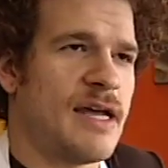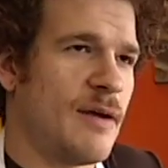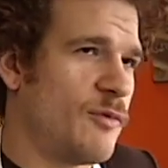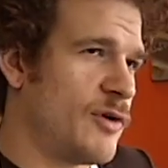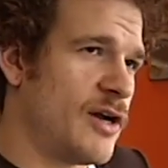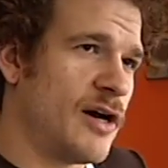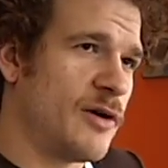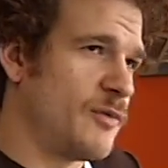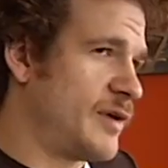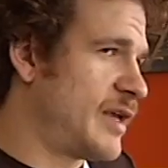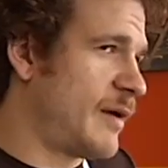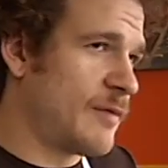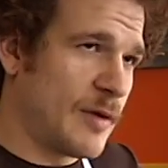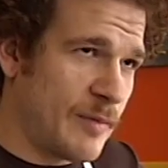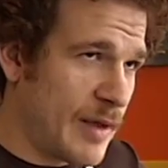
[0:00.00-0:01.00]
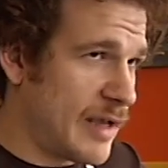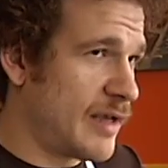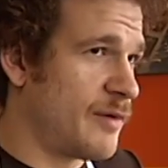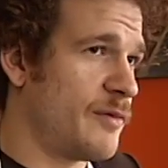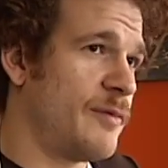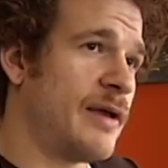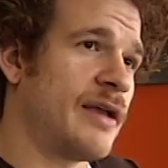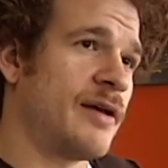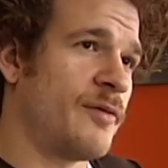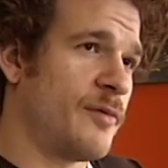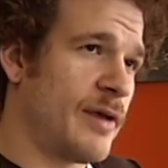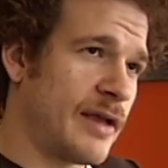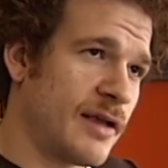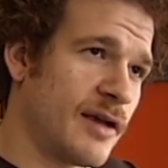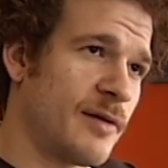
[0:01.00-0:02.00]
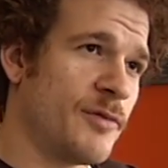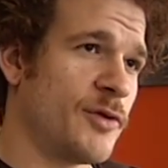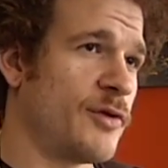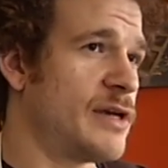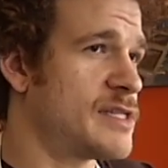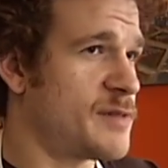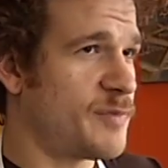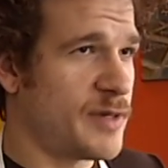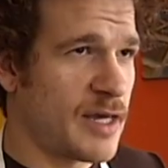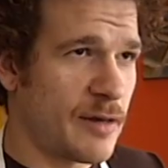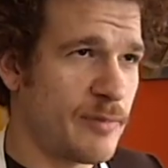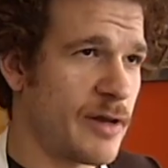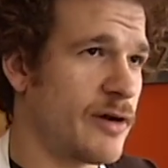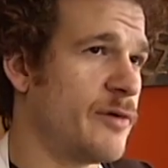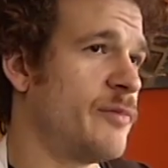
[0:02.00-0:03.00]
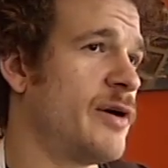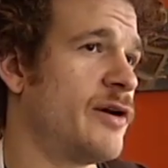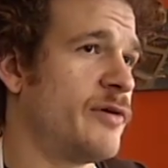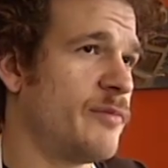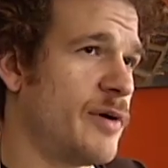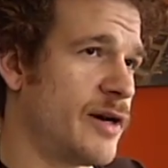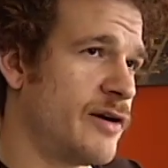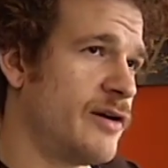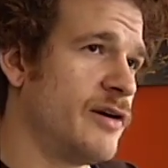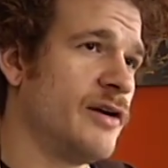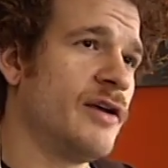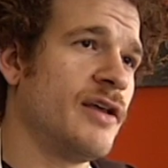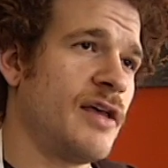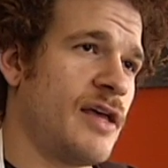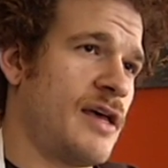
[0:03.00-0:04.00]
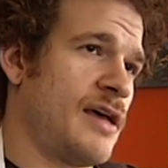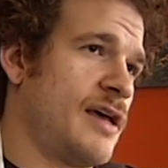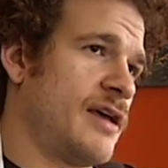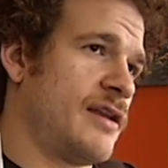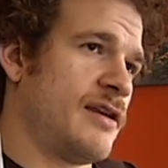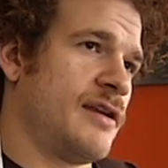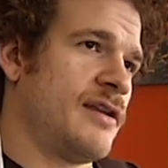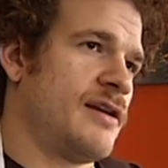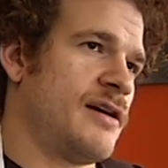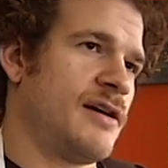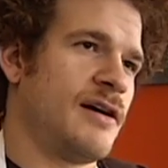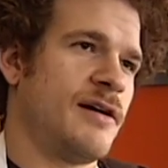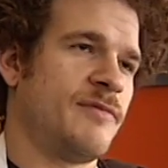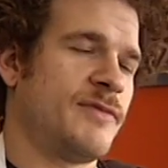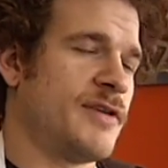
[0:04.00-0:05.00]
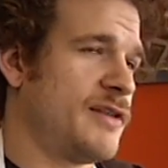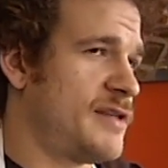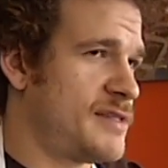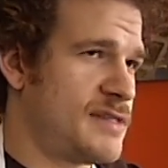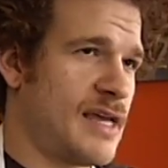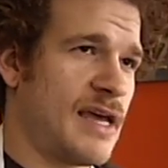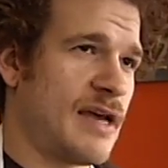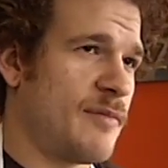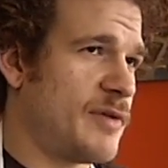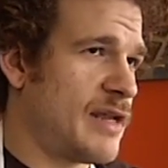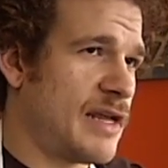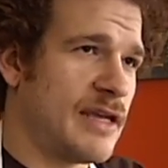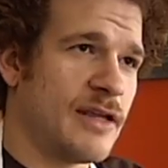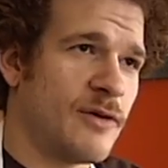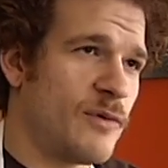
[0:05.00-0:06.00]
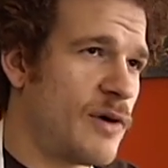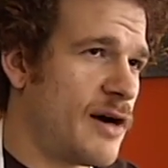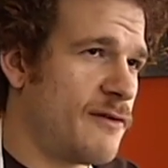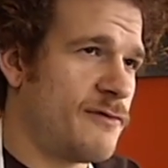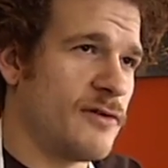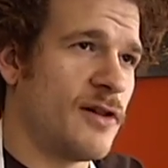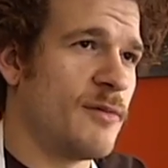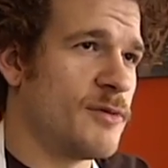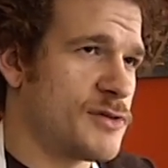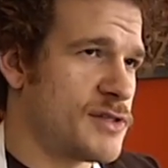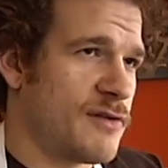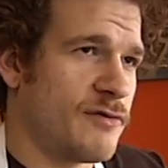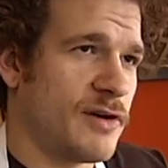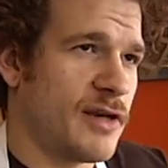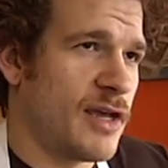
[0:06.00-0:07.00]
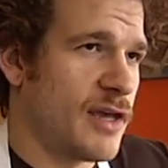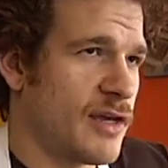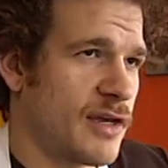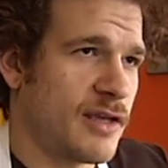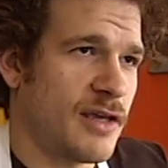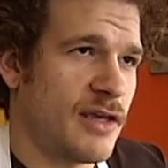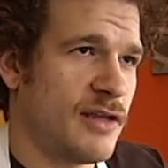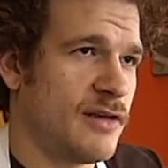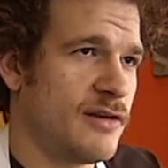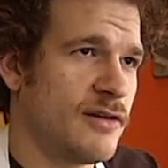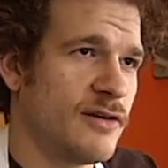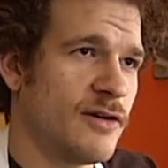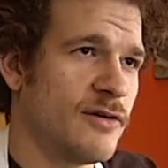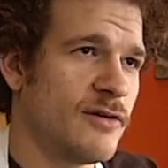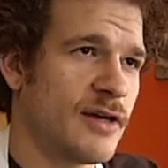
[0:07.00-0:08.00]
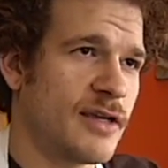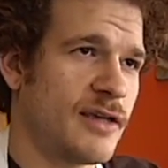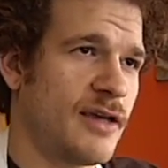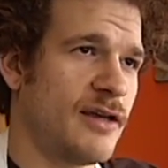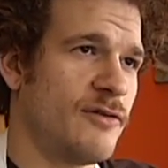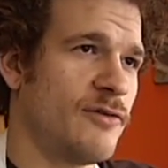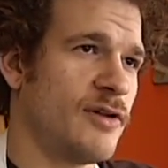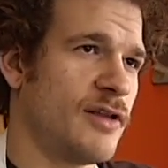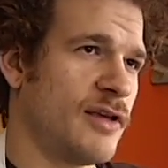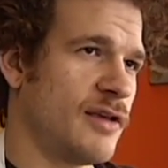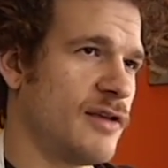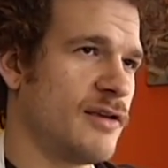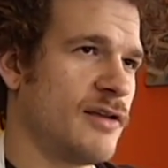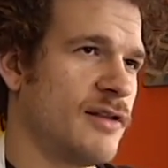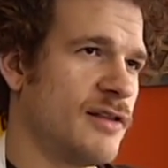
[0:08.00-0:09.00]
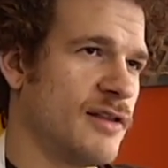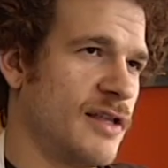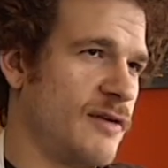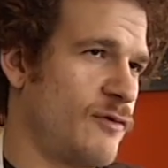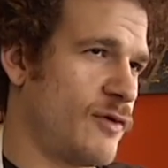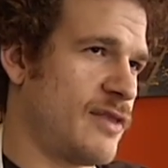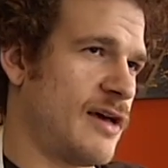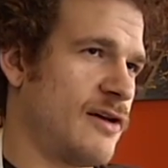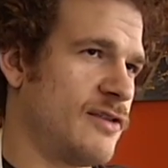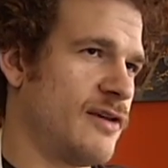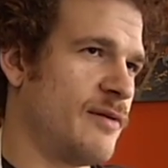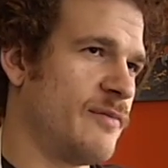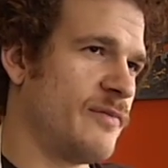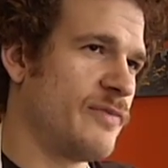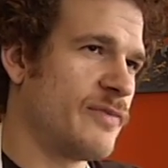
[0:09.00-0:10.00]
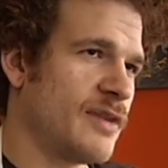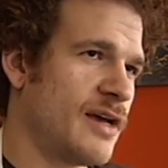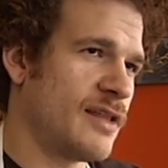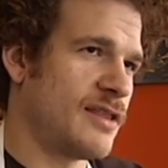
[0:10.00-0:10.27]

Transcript: time went on, we kept on making them and making them and making them, and the recipe got better and better and better. And to this day, I mean, I eat a waffle almost every day. I can't, you know, I can't really live without them. I